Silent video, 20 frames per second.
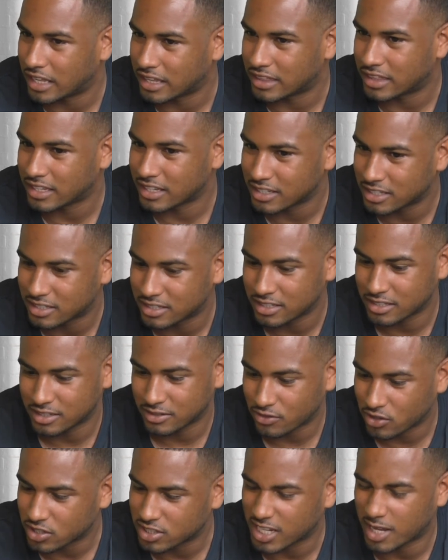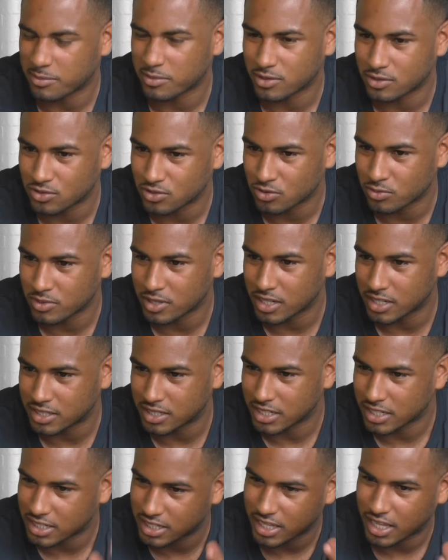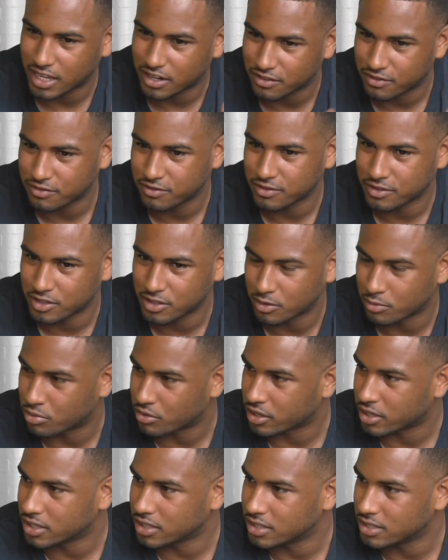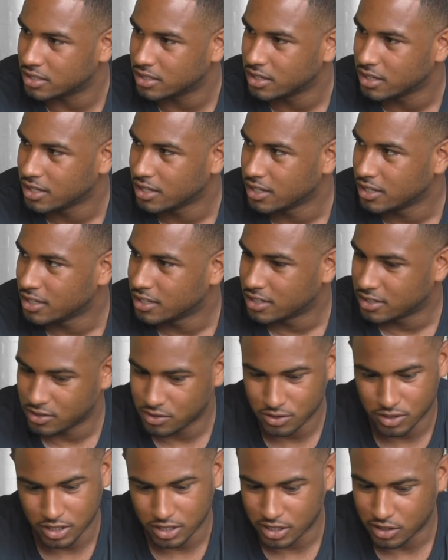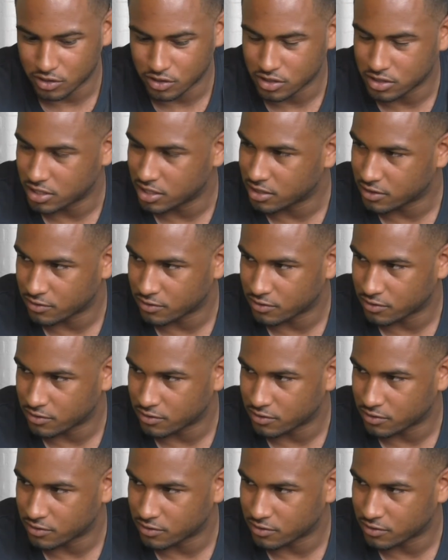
I think it's very time consuming. It takes a lot of your brain. You could literally sit there